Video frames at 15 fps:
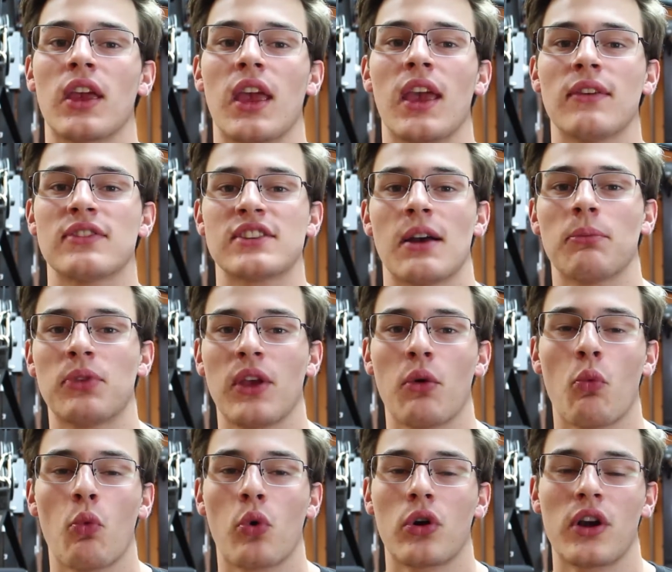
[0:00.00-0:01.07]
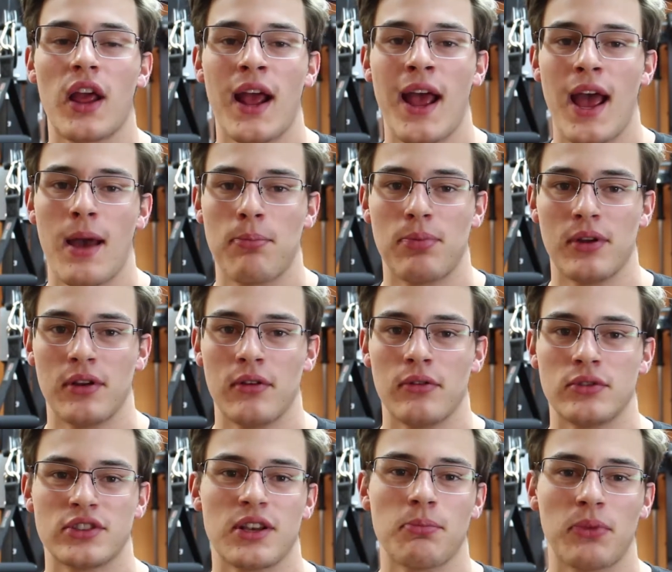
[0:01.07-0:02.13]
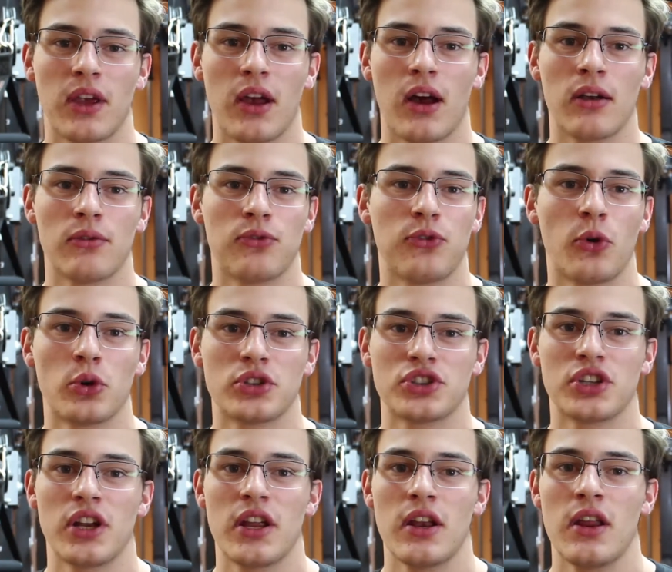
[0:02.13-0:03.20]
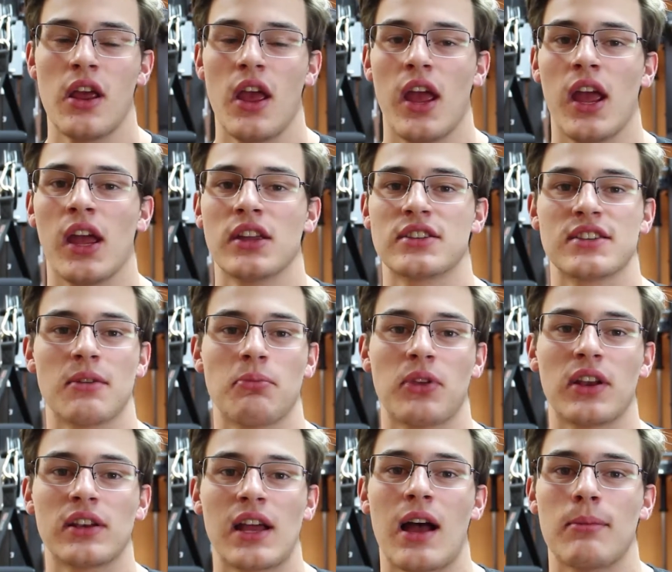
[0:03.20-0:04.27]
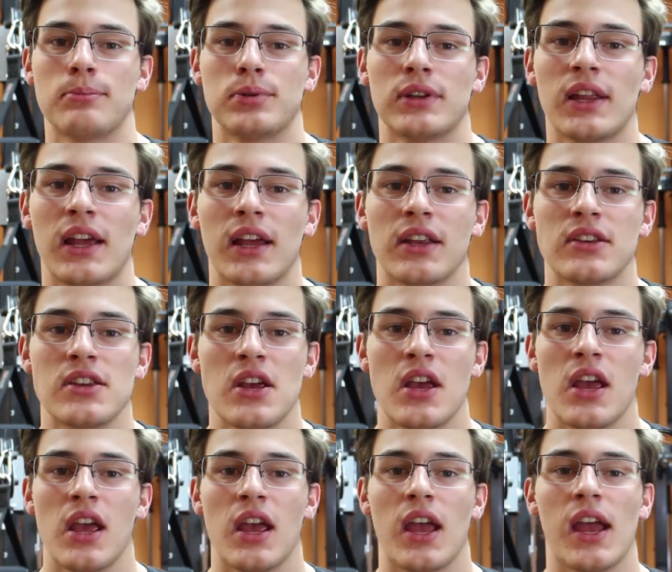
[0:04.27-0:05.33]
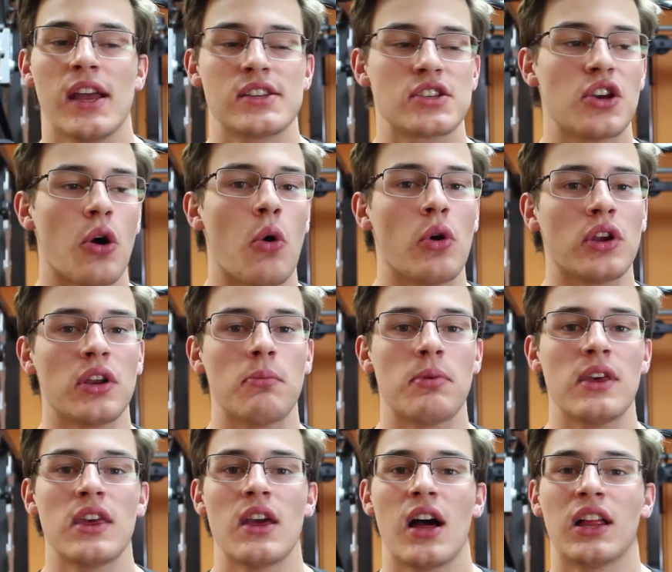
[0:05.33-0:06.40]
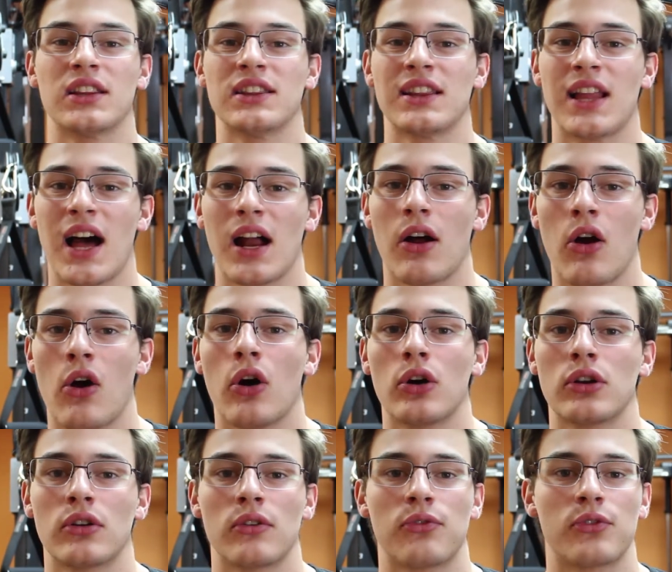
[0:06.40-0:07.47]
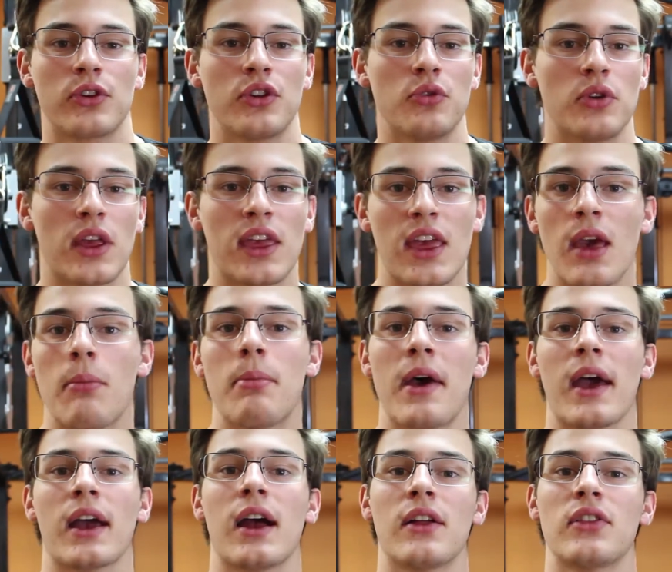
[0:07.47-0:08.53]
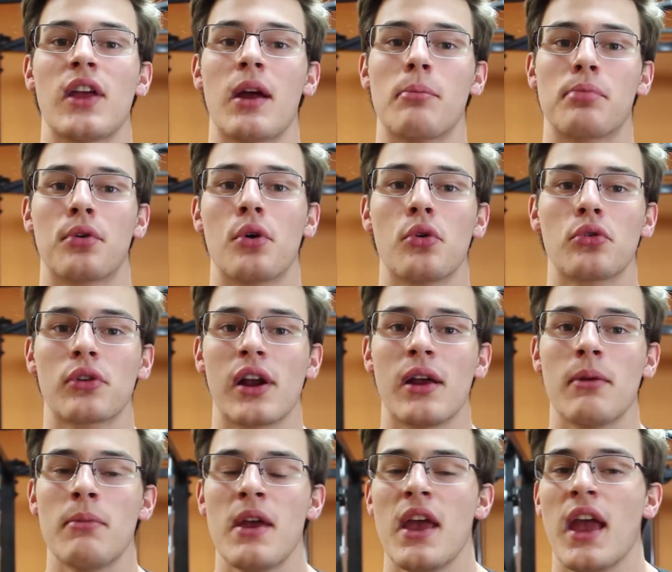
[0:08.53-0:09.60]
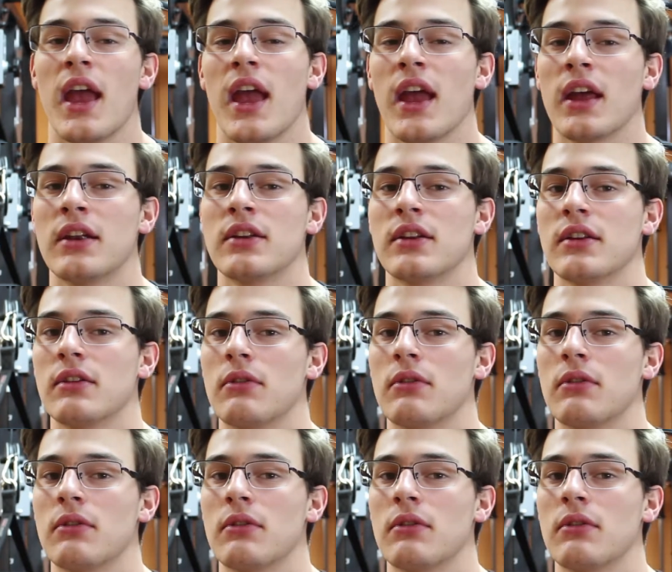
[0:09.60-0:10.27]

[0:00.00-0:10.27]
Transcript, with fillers: if something were to happen, something unfortunate and something not planned, it's going to be a lot harder for you to get back on that program, and